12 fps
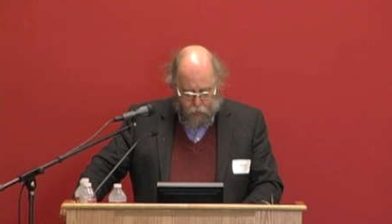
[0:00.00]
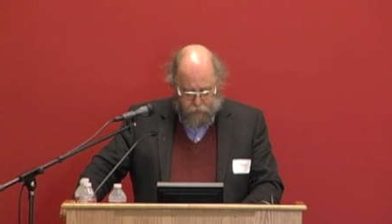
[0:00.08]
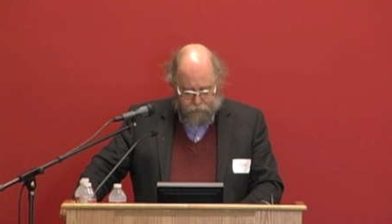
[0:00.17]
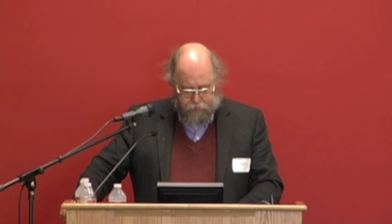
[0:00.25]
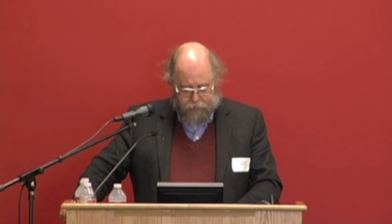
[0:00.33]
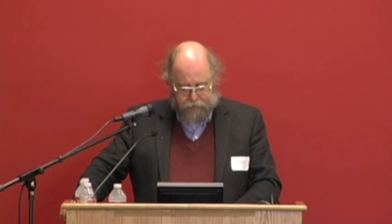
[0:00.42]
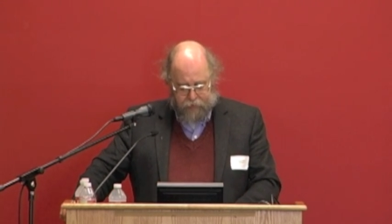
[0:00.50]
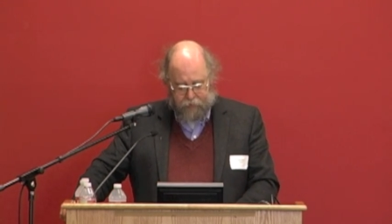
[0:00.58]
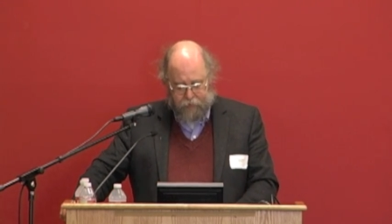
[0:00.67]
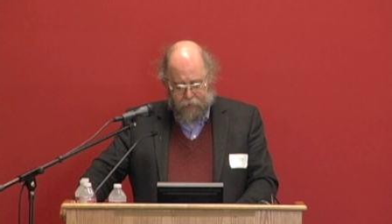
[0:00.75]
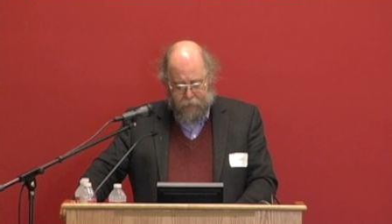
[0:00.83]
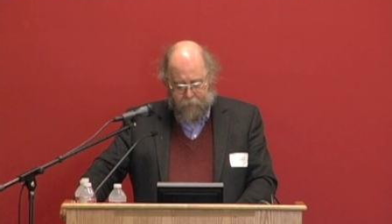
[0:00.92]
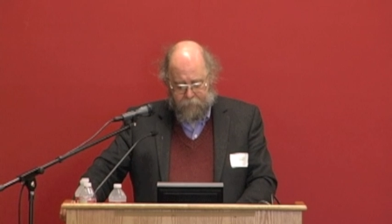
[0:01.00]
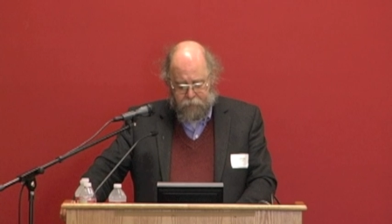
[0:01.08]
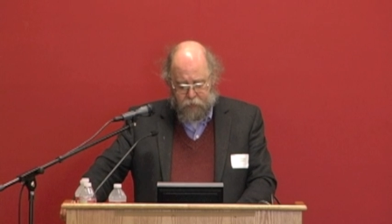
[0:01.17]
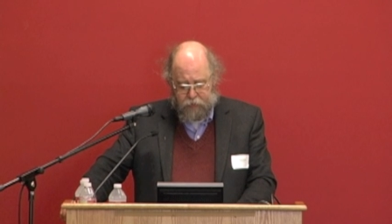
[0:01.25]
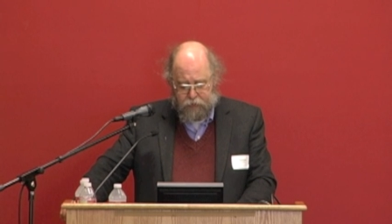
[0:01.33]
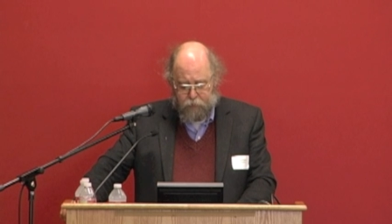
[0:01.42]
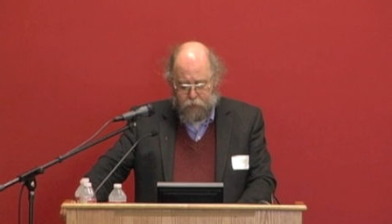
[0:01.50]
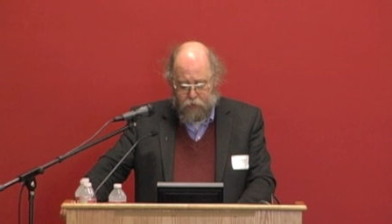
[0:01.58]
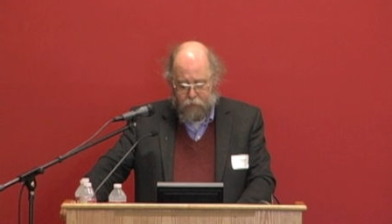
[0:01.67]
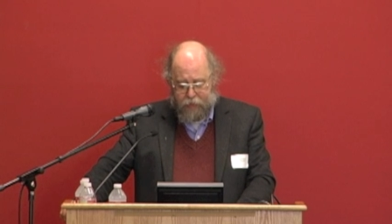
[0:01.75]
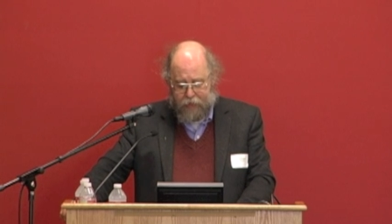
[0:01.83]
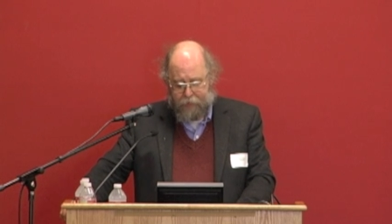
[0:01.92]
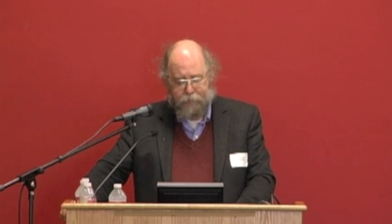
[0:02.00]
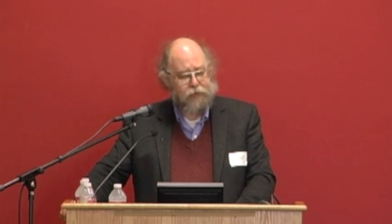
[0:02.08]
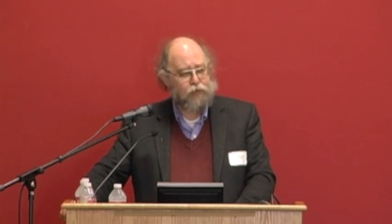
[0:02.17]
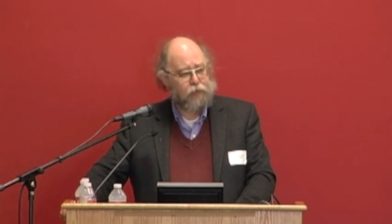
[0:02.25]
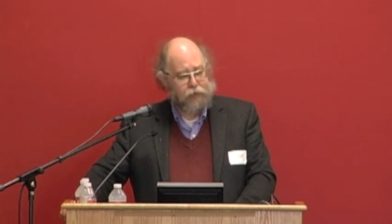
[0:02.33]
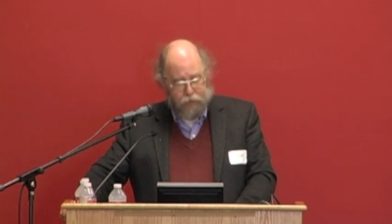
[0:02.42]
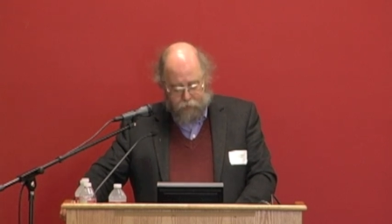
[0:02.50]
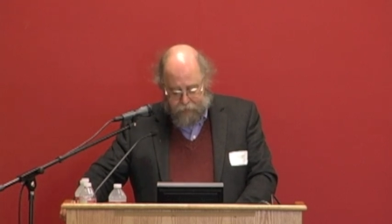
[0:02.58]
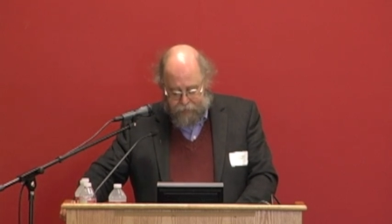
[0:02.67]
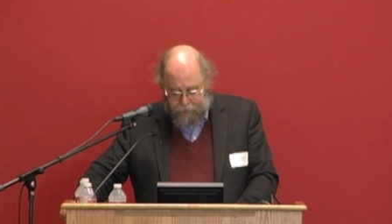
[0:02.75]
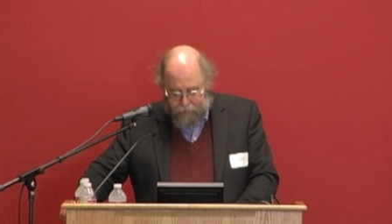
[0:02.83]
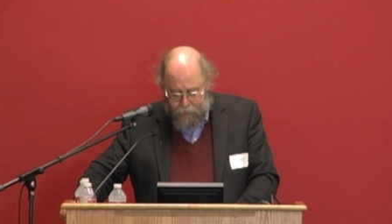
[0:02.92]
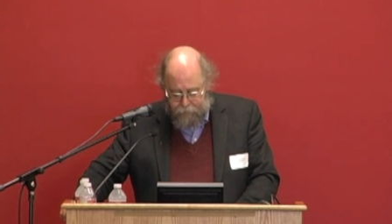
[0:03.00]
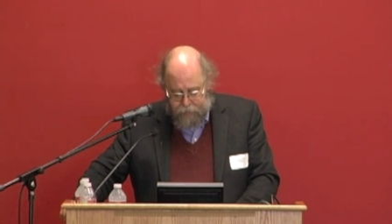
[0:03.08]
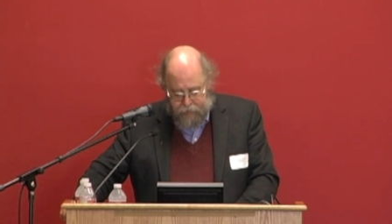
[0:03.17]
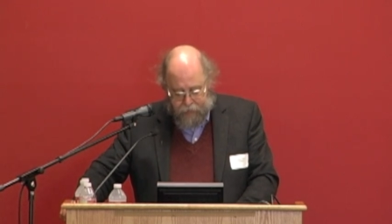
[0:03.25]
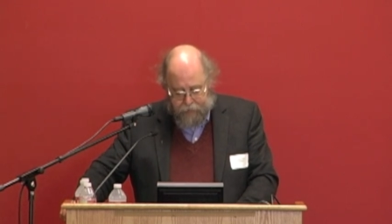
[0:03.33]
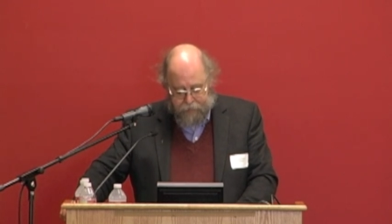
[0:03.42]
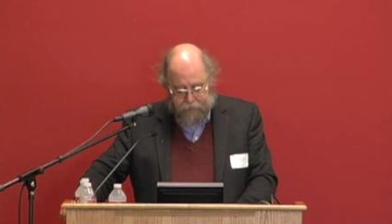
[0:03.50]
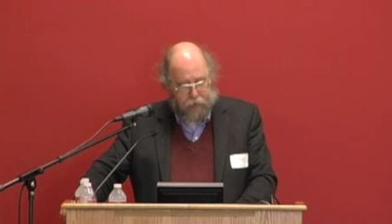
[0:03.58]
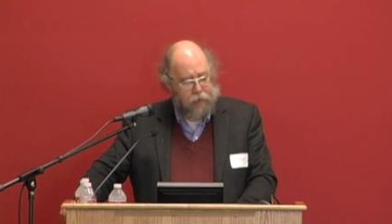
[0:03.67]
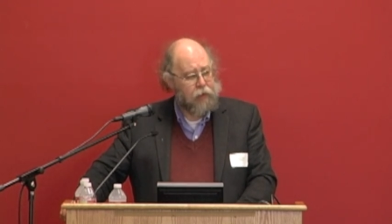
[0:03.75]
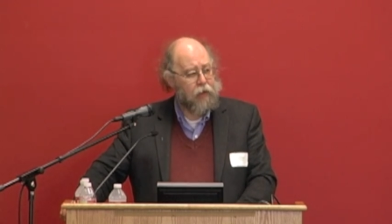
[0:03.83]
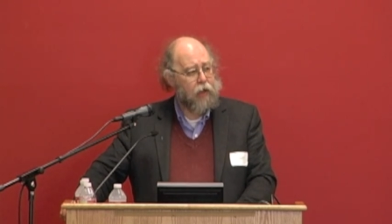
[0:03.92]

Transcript: more interesting to explore what happens when you give up the idea